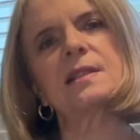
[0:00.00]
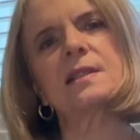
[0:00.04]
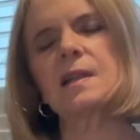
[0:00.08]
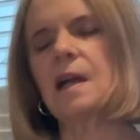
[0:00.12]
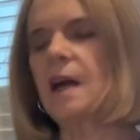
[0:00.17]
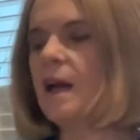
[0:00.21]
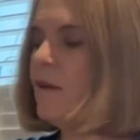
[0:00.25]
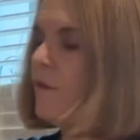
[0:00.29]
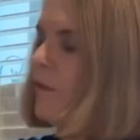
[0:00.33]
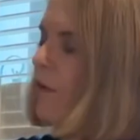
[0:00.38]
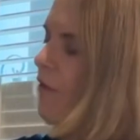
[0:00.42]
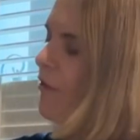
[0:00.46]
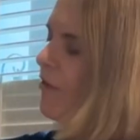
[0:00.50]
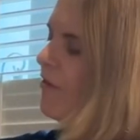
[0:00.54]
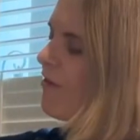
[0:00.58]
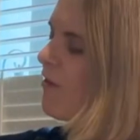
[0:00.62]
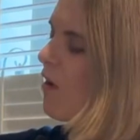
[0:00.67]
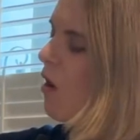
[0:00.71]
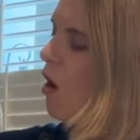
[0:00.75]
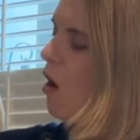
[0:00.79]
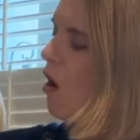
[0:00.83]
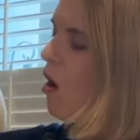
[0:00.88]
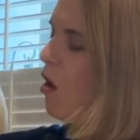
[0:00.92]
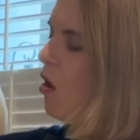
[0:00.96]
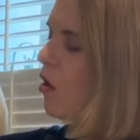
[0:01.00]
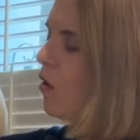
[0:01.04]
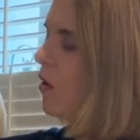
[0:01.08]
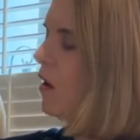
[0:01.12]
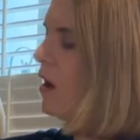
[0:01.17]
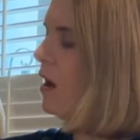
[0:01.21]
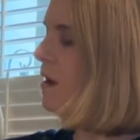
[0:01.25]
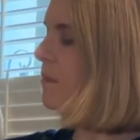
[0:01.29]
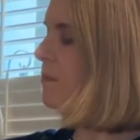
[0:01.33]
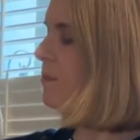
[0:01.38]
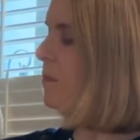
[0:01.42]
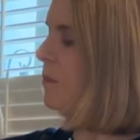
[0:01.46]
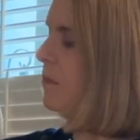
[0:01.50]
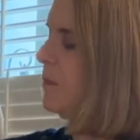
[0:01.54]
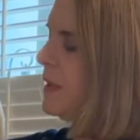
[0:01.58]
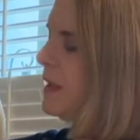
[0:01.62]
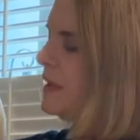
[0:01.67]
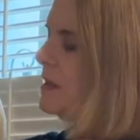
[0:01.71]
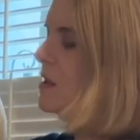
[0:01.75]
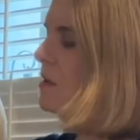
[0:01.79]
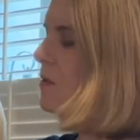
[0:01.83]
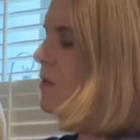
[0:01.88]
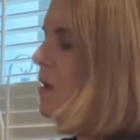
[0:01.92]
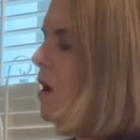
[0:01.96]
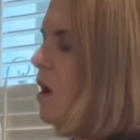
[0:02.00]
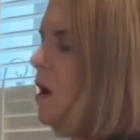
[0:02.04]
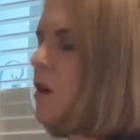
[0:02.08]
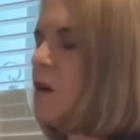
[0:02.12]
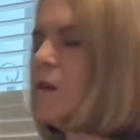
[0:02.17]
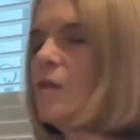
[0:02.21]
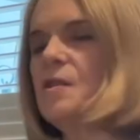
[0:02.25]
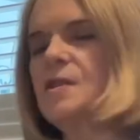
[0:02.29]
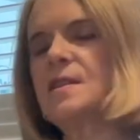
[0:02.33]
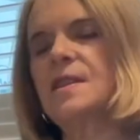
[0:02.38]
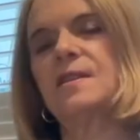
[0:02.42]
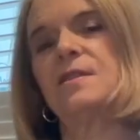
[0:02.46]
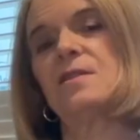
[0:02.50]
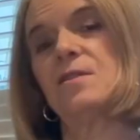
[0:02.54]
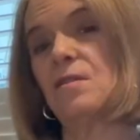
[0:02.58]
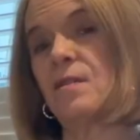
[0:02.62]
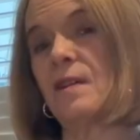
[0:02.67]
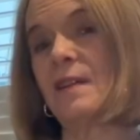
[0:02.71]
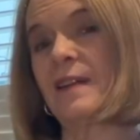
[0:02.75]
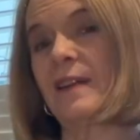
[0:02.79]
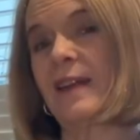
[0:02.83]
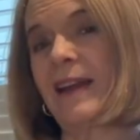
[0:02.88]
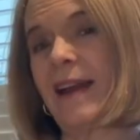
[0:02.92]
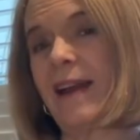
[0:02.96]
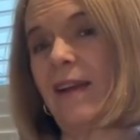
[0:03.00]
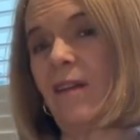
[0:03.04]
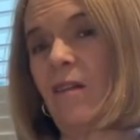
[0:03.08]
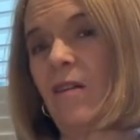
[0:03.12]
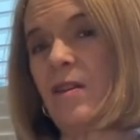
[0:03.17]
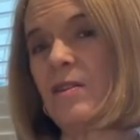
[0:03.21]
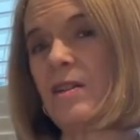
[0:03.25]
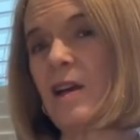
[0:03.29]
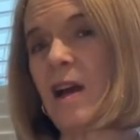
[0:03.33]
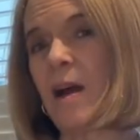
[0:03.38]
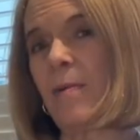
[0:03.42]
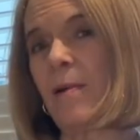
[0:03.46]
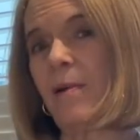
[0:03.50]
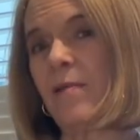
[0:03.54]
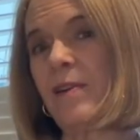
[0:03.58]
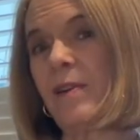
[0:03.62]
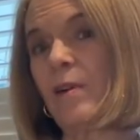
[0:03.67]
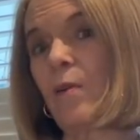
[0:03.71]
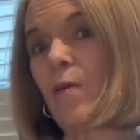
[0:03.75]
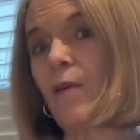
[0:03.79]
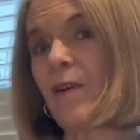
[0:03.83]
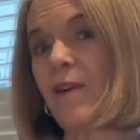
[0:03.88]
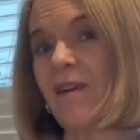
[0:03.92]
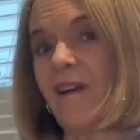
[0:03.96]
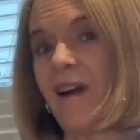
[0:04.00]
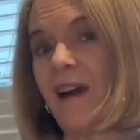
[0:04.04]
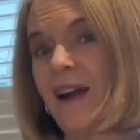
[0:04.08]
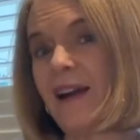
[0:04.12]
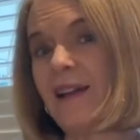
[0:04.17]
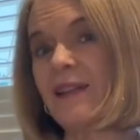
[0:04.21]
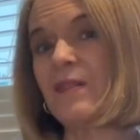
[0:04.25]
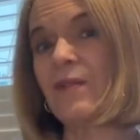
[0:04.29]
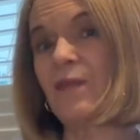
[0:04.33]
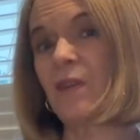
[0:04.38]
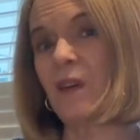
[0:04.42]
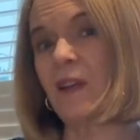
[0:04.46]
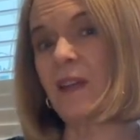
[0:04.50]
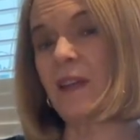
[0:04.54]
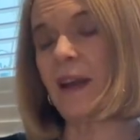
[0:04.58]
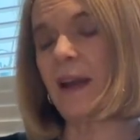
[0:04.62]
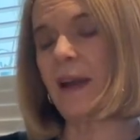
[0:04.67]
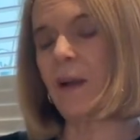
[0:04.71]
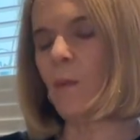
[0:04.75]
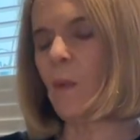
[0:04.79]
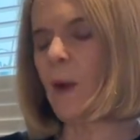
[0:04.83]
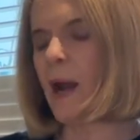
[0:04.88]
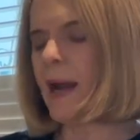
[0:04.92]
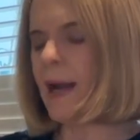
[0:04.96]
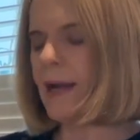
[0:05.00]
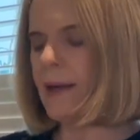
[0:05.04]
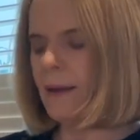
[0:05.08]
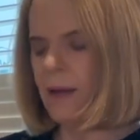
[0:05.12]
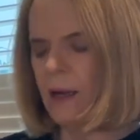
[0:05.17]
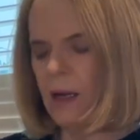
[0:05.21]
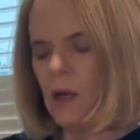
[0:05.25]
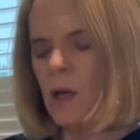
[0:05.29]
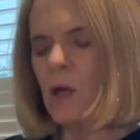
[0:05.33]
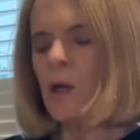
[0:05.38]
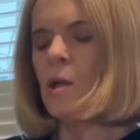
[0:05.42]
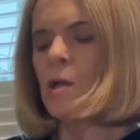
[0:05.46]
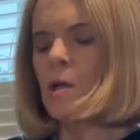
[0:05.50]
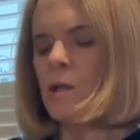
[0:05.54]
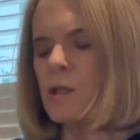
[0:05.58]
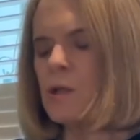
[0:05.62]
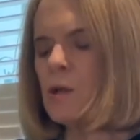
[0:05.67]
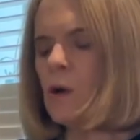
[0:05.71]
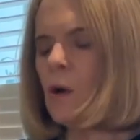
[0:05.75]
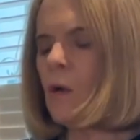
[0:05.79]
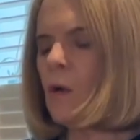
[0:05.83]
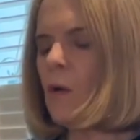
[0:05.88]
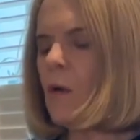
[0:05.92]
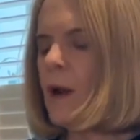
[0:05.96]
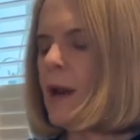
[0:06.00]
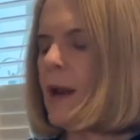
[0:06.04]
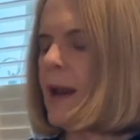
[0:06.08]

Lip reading: kind of a fall mix of colors, and then you can layer on top of it or not. It's very lightweight. So